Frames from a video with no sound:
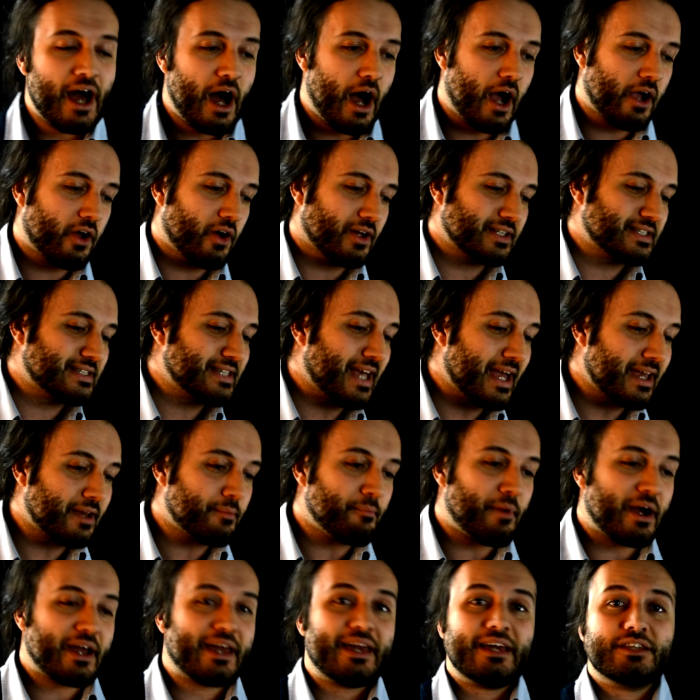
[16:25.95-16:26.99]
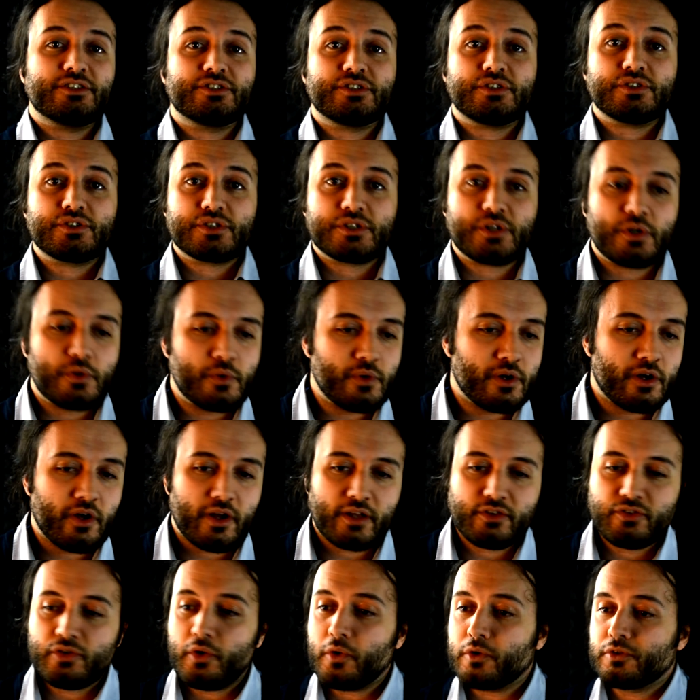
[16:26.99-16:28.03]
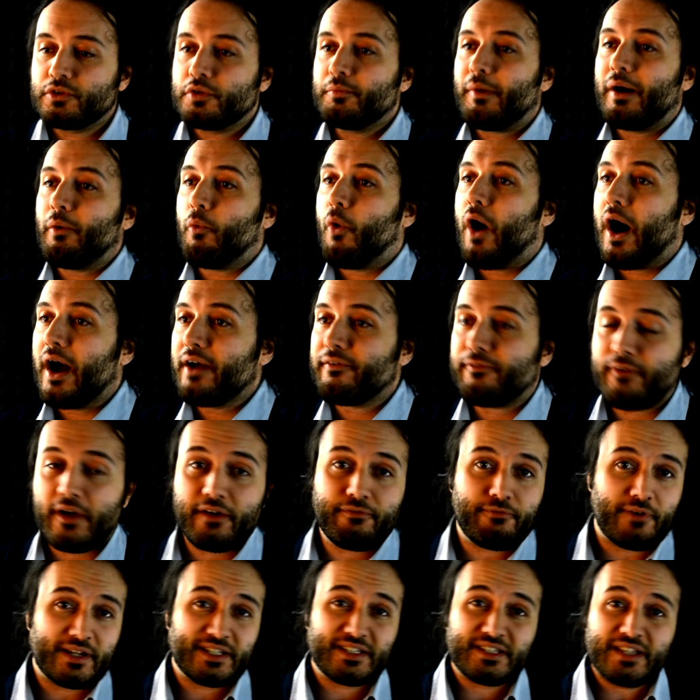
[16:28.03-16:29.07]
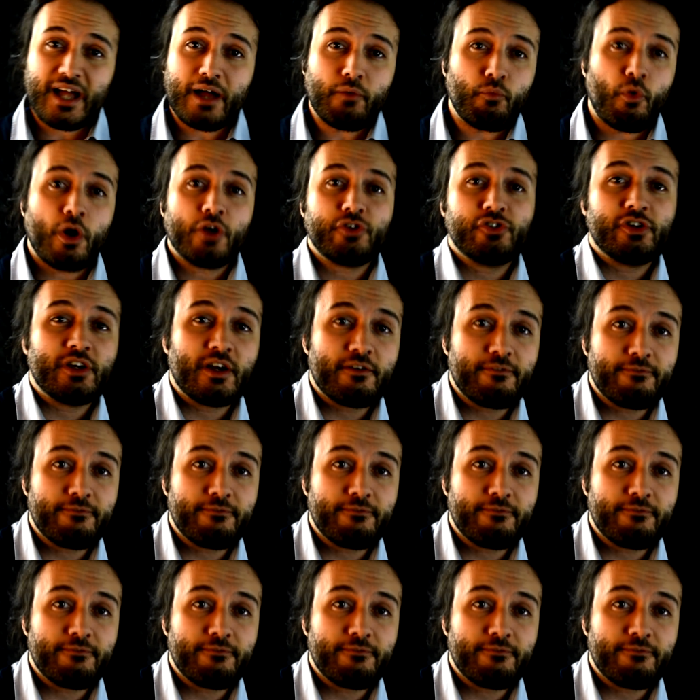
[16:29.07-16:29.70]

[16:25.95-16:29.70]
I gotta take my kids to school, gotta talk to my wife. If I start watching a